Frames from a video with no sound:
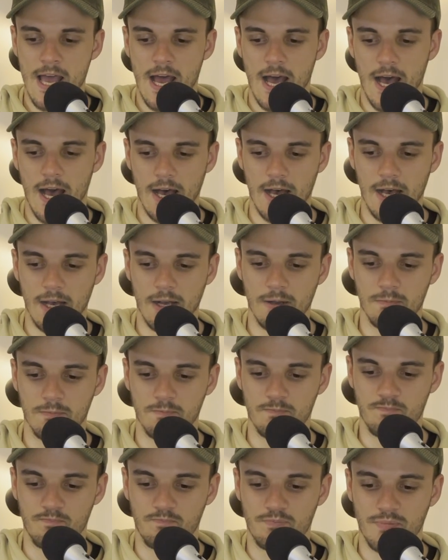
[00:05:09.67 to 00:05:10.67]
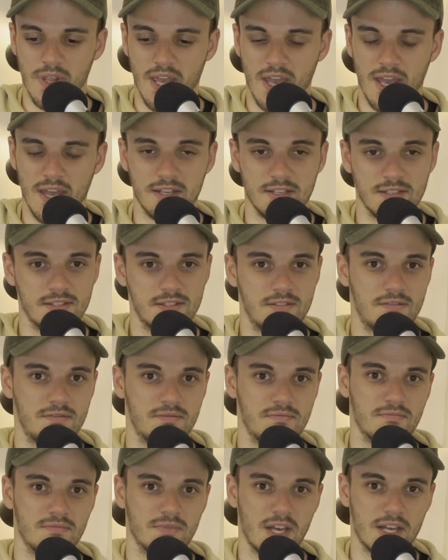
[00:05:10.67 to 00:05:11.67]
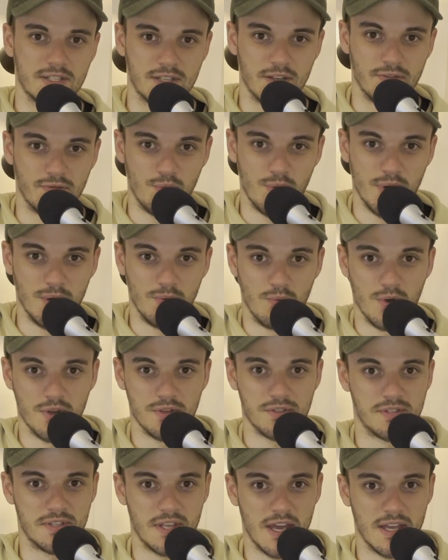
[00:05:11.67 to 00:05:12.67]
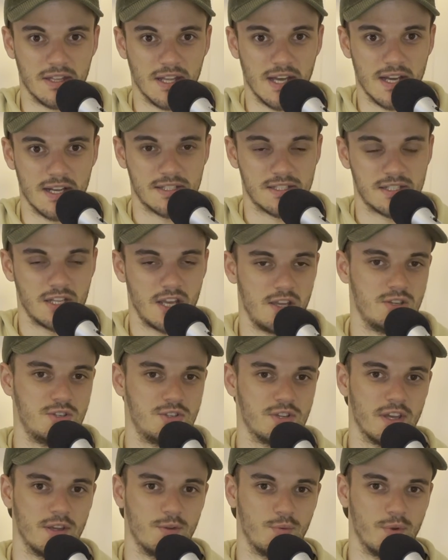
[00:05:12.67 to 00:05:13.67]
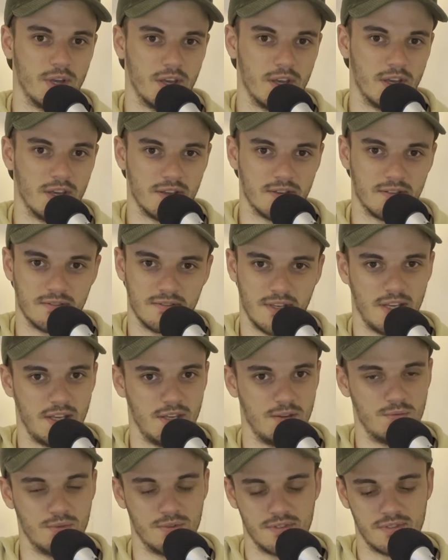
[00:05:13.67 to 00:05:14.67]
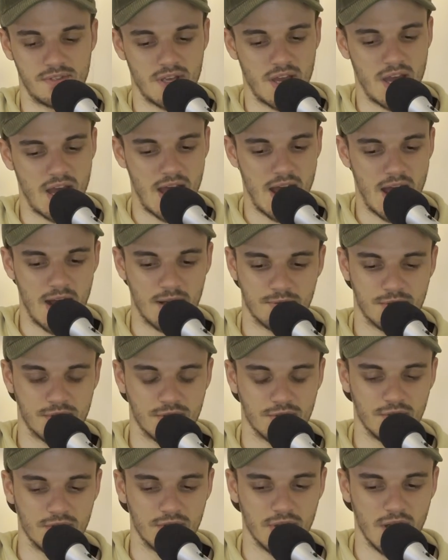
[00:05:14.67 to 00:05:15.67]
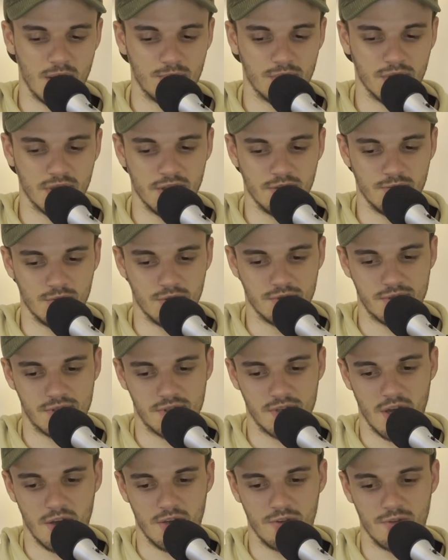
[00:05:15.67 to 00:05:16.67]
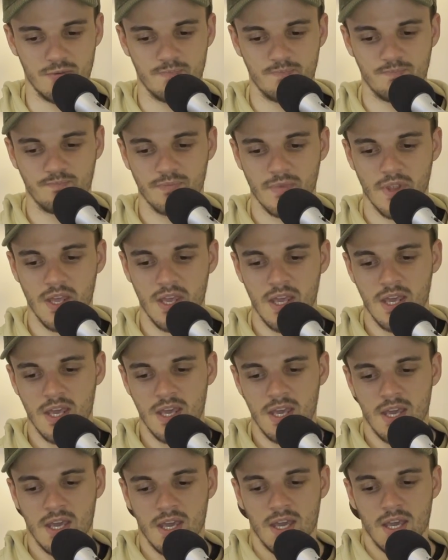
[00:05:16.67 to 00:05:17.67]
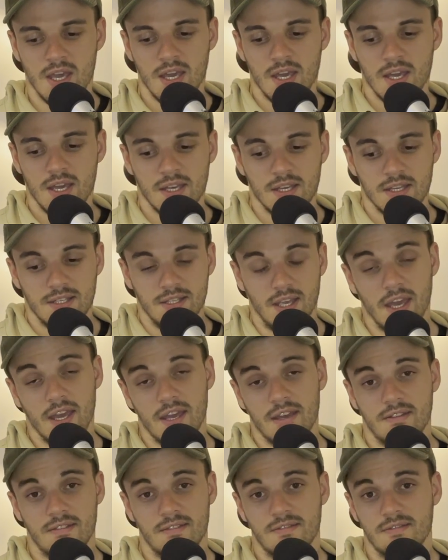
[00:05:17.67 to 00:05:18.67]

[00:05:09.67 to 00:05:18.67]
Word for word: And his last ever win was that last TJ where he was absolutely unbelievable. So, yeah,